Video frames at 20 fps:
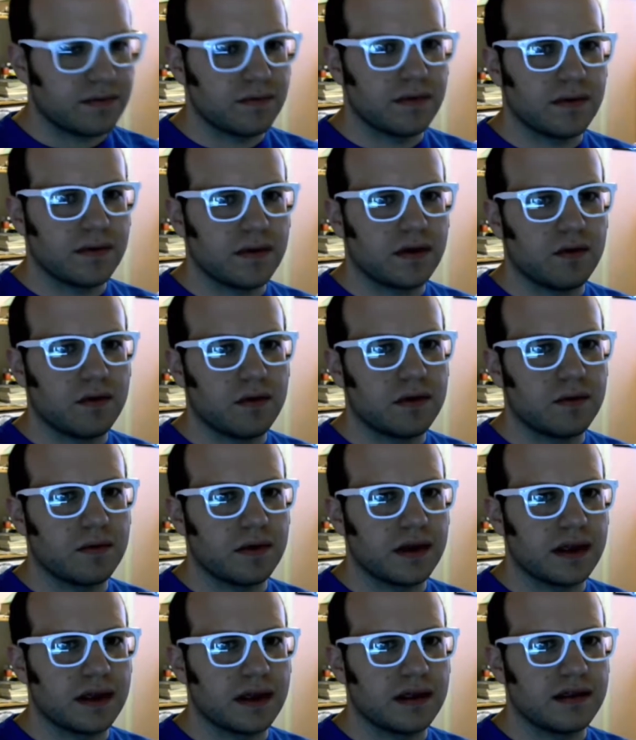Going
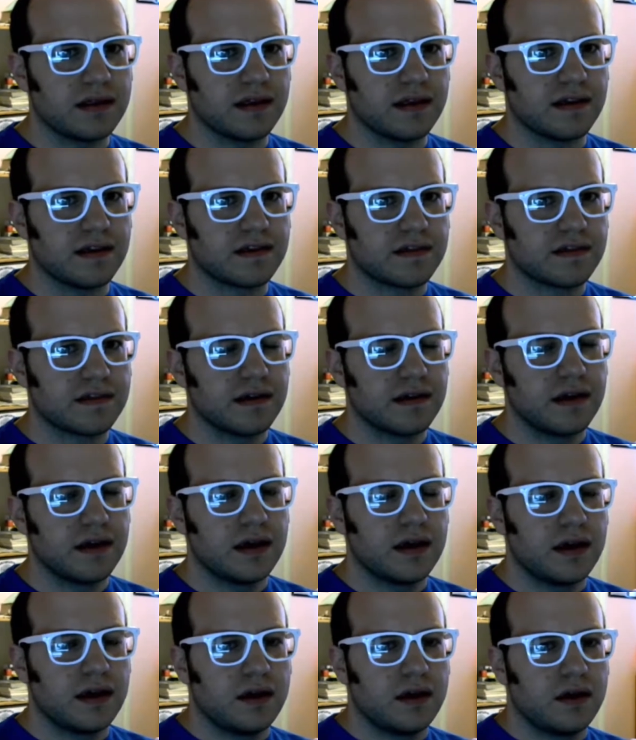into this
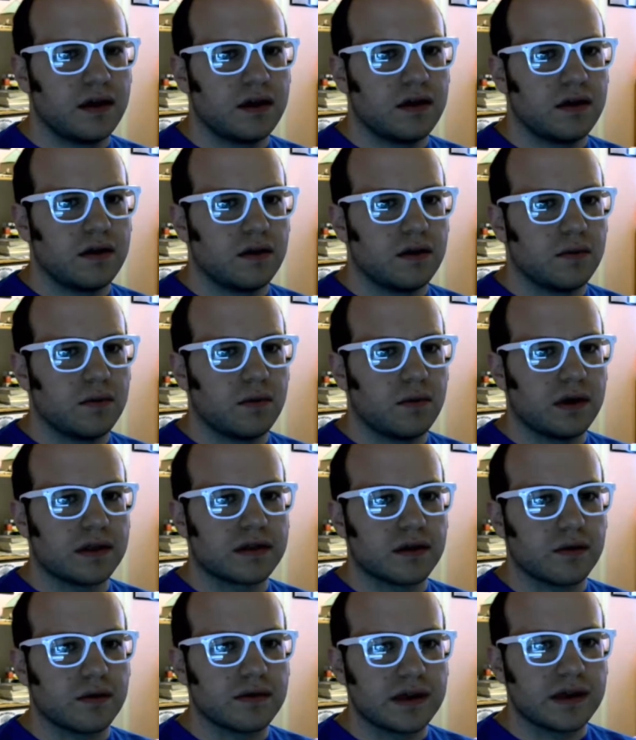with
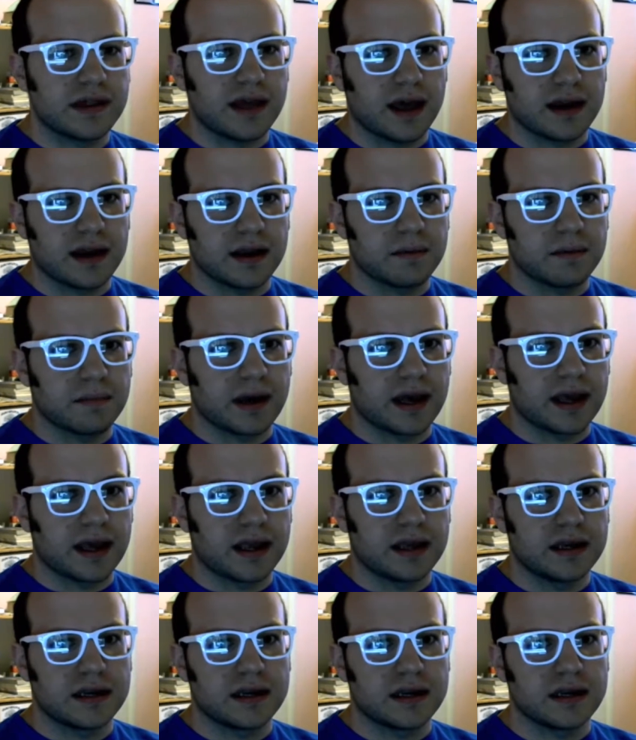only that in
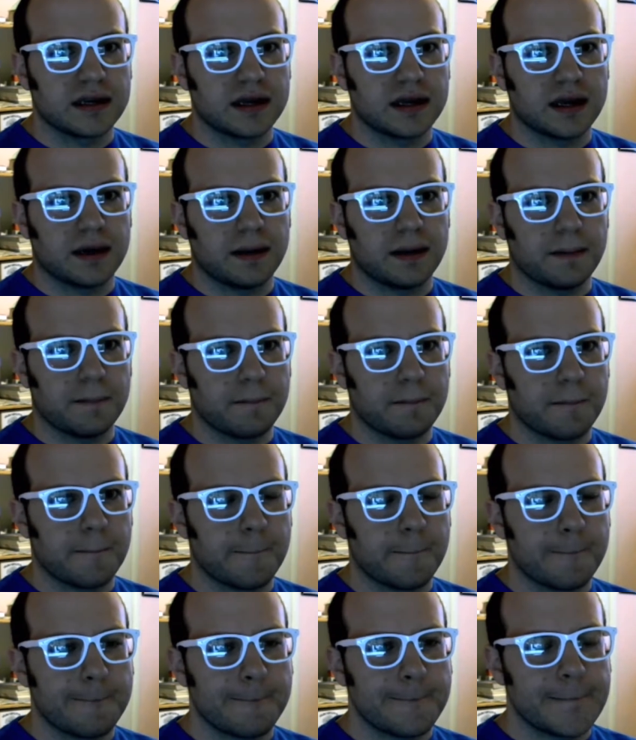mind, I
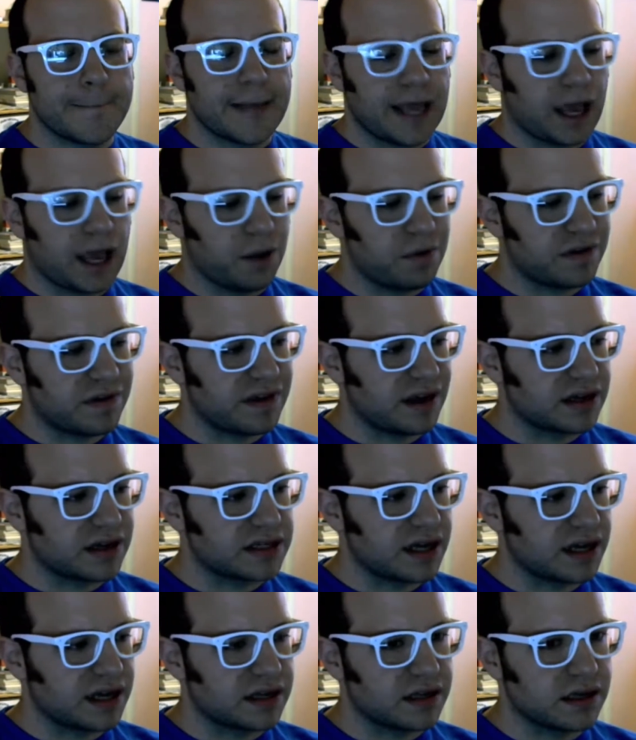wasn't
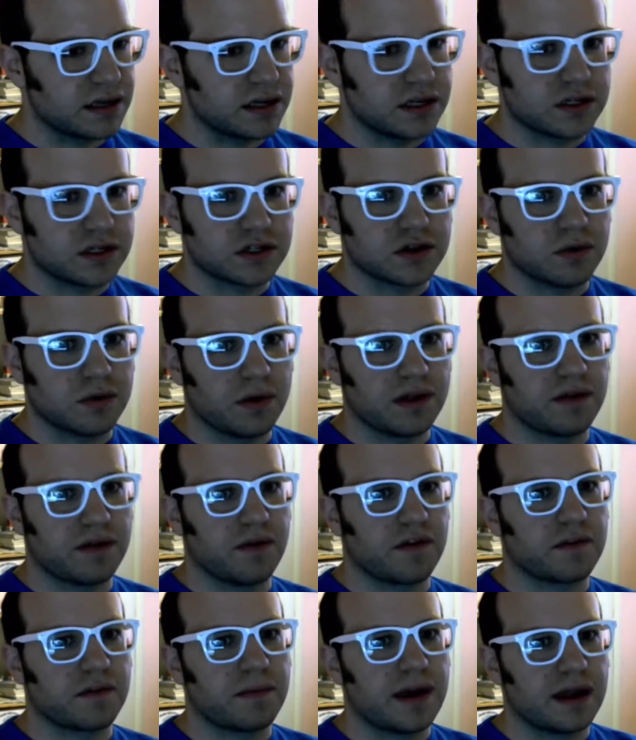exactly sure what to
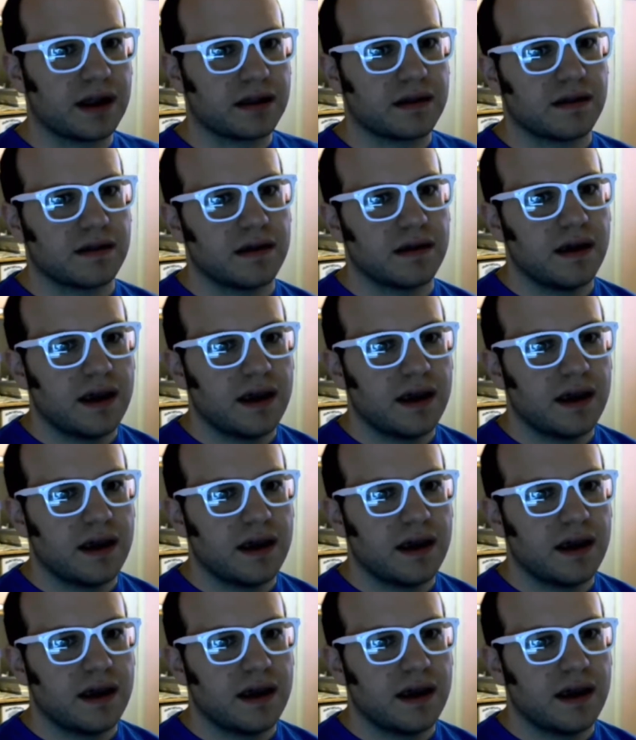expect.